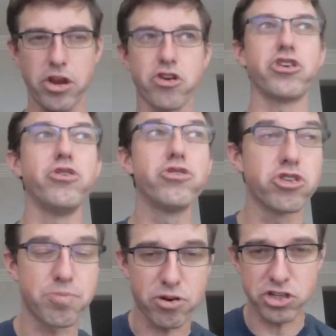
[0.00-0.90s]
your
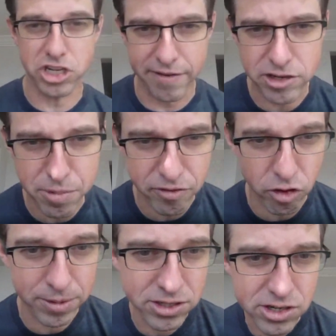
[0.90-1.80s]
users perceive as
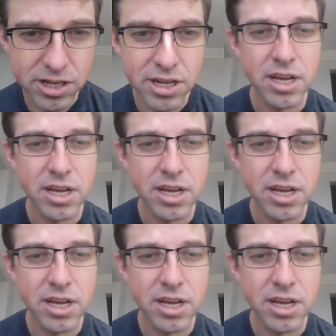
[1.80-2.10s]
performance.